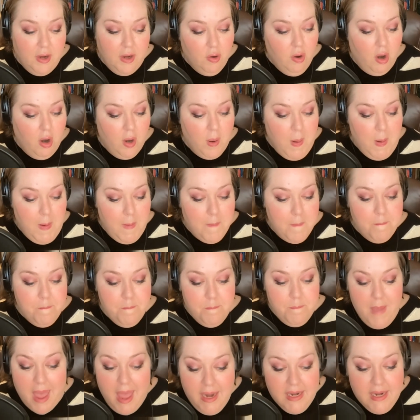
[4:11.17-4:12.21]
There are
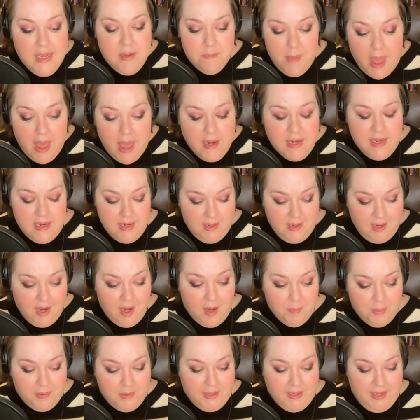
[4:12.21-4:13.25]
many, many
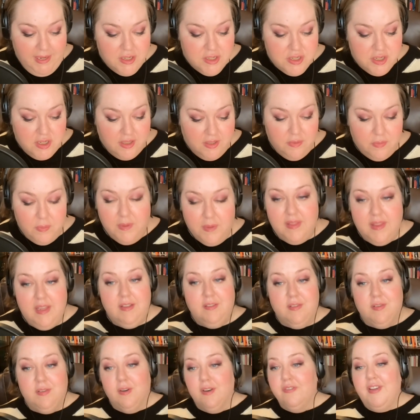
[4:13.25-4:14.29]
complications with
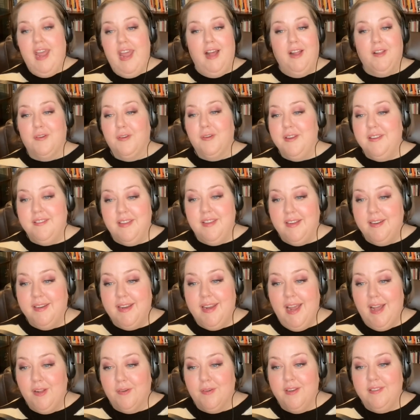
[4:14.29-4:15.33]
the sort of calories in,
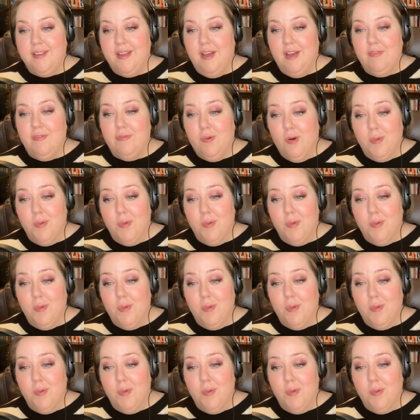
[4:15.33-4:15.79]
calories out